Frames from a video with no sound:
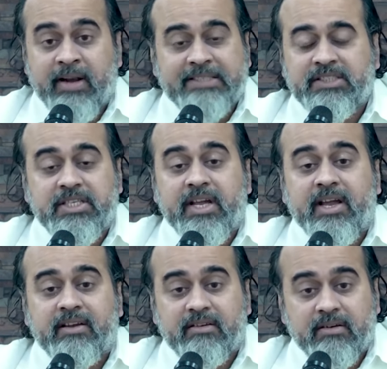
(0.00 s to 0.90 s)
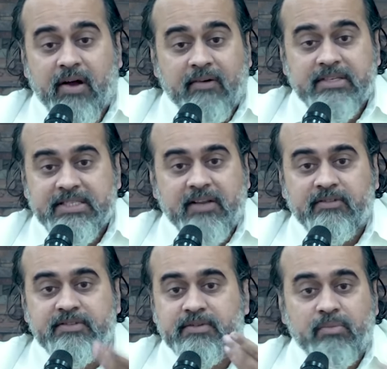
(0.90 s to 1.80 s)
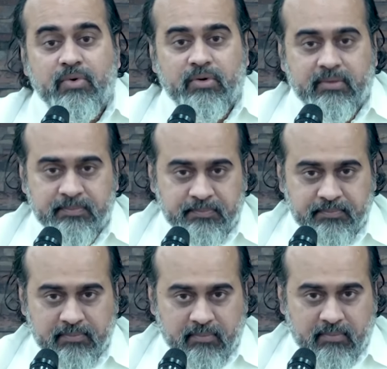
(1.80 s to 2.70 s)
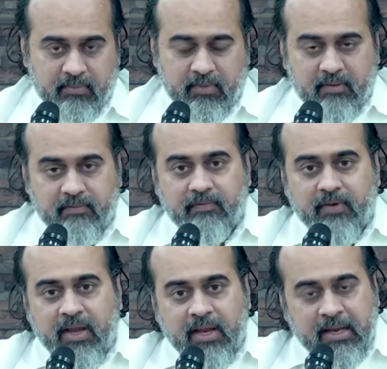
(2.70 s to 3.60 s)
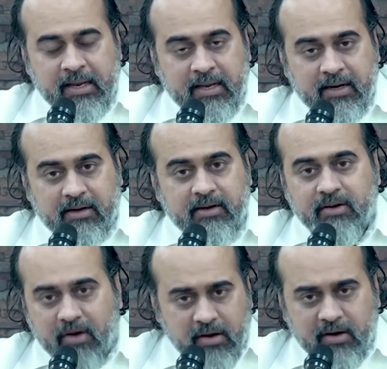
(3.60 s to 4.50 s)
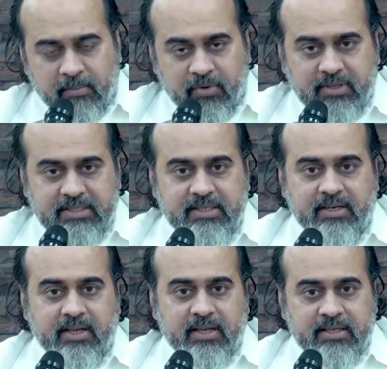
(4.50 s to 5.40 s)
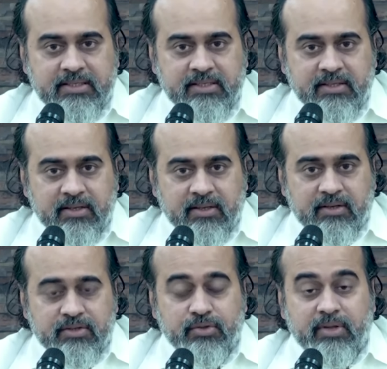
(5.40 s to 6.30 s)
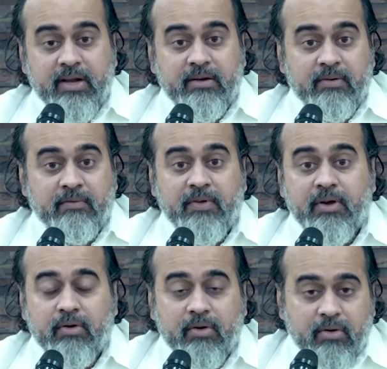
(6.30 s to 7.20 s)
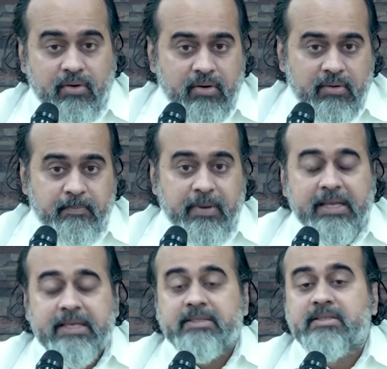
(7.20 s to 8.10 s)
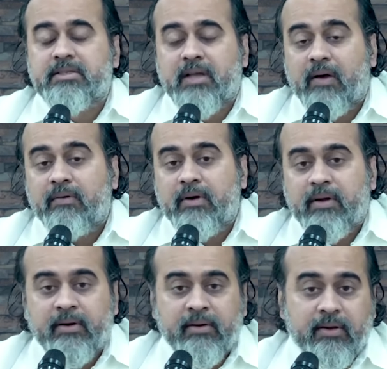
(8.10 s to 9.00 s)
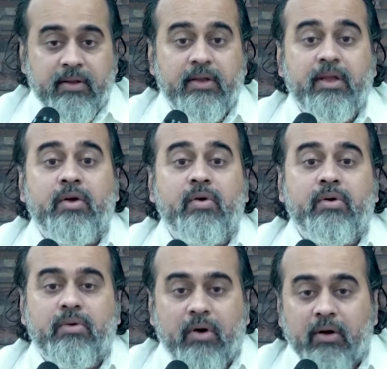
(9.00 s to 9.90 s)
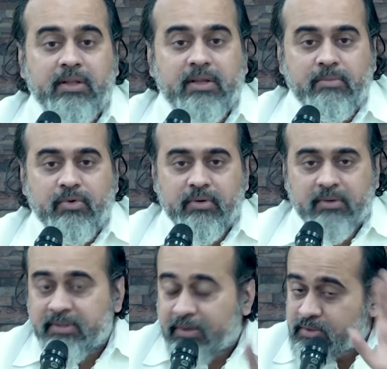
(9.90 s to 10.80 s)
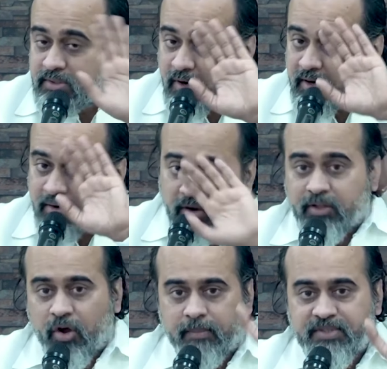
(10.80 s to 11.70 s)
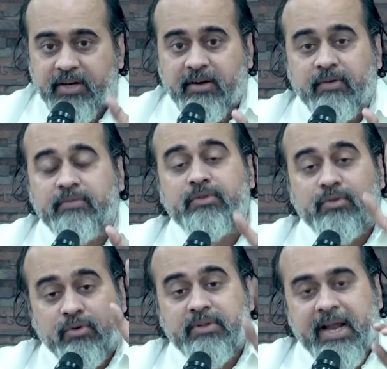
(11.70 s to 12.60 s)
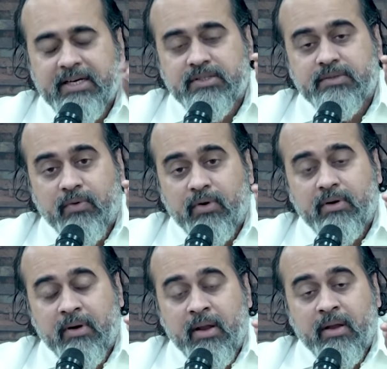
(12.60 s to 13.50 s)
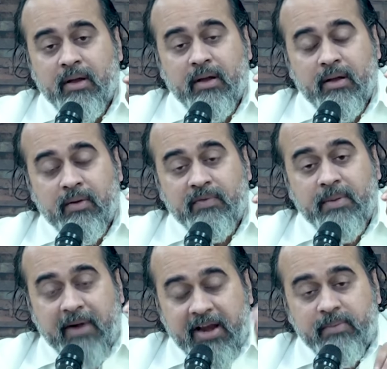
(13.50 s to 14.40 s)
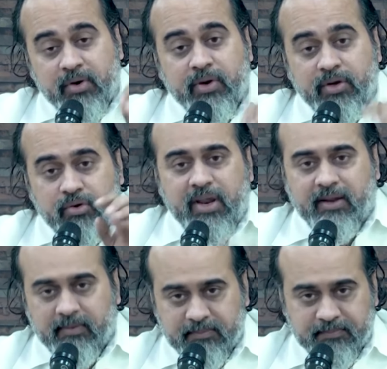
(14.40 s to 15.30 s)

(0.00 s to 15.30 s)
gratiate ourselves more. We did not come to the cities so that we could please our ego all the more. That was not at all the objective, though that's what we might be doing today.